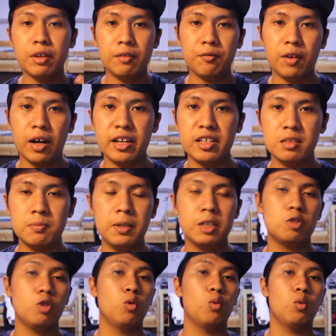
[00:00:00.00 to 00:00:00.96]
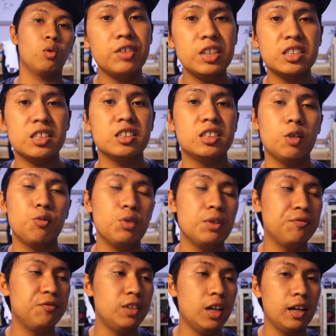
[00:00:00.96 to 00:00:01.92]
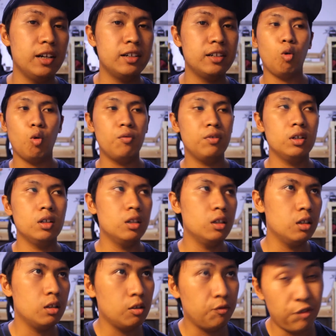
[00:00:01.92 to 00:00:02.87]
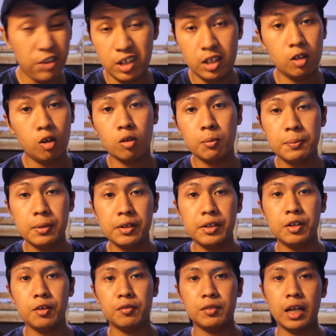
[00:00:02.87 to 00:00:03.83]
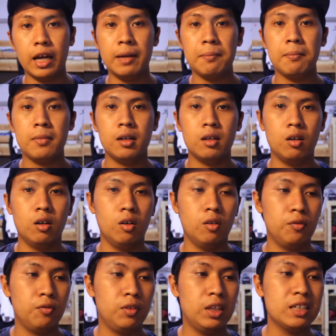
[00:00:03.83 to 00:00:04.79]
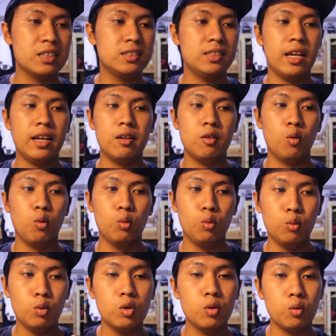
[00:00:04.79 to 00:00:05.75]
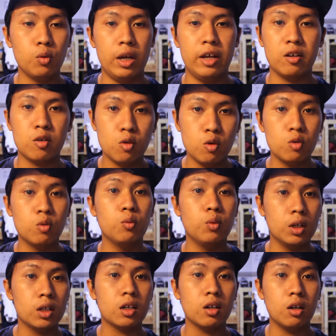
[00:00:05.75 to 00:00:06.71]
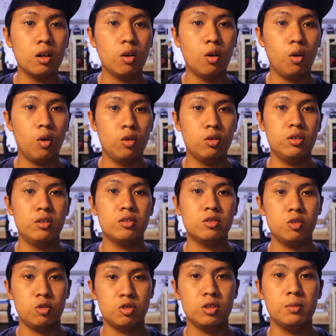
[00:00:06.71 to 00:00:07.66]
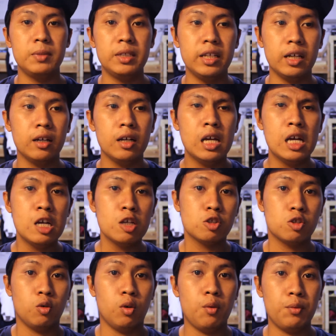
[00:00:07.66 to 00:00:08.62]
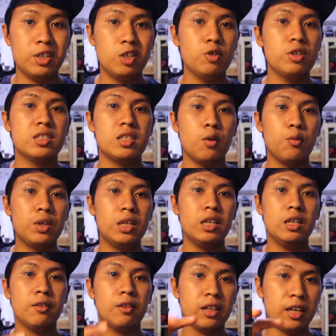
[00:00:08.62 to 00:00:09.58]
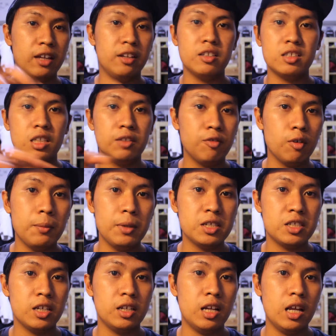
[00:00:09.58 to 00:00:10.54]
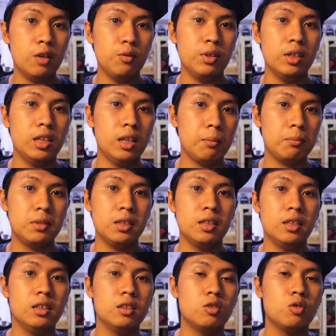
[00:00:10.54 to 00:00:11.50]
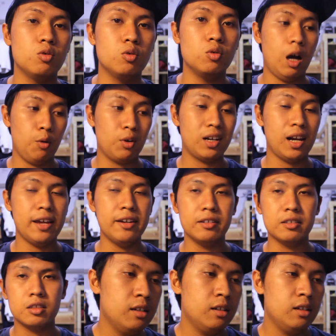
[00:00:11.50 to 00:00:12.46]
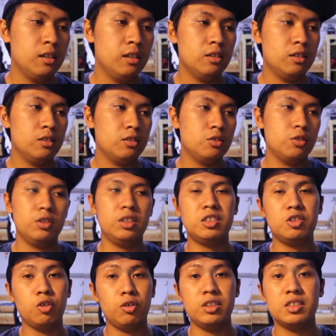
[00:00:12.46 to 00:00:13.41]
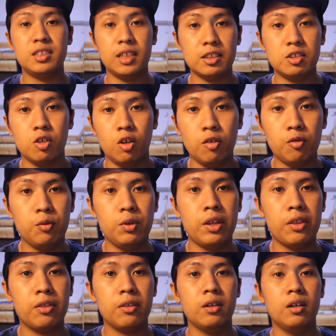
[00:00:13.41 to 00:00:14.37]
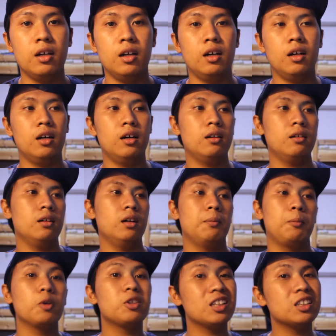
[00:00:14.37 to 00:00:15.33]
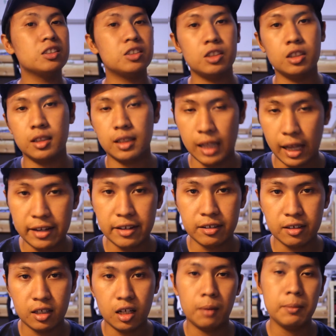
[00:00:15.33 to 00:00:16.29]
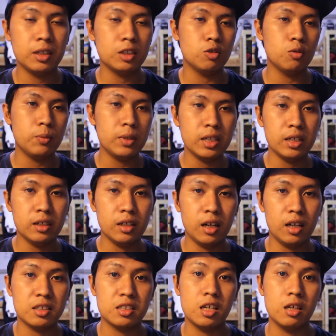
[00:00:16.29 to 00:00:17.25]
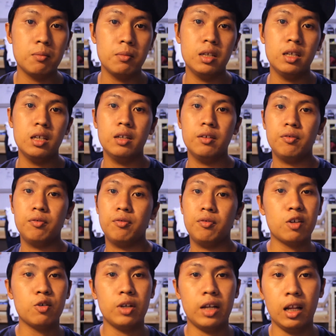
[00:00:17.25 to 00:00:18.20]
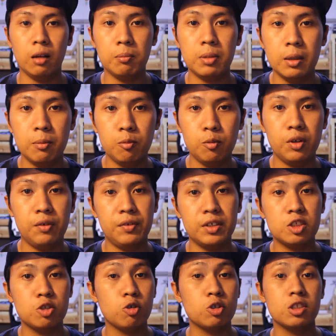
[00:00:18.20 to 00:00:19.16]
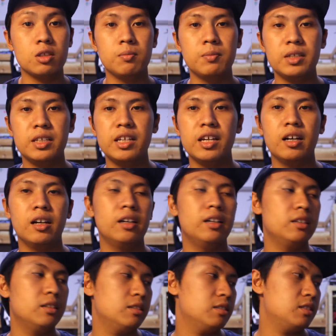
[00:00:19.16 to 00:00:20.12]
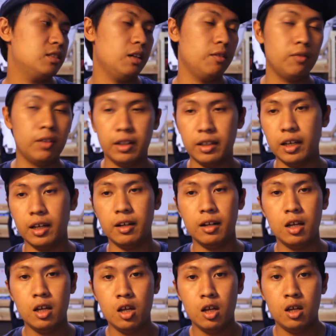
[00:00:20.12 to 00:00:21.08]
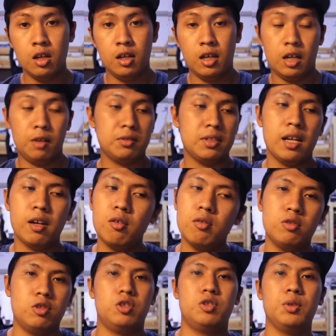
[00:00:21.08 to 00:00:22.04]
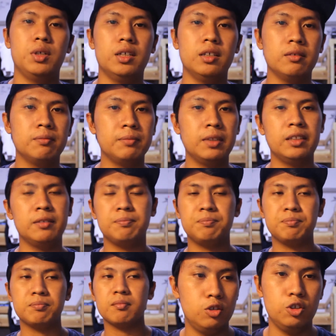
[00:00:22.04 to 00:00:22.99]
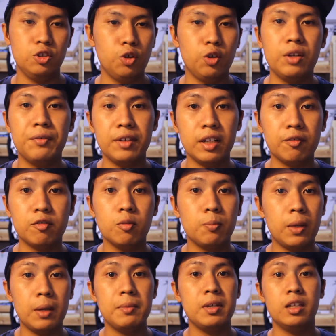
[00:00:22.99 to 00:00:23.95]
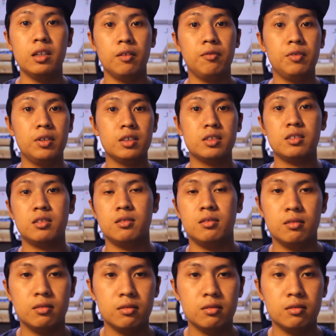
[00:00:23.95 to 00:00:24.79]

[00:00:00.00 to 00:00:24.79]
advice based on research that we've done over a very long period of time of things that would and could work on social media. So what we do is that we get this information and we adapt it into our clients. So this story starts off with a potential client coming to me asking me if I could help him with his social media and stuff like that. And I was like, sure man, you don't even have to pay me in the first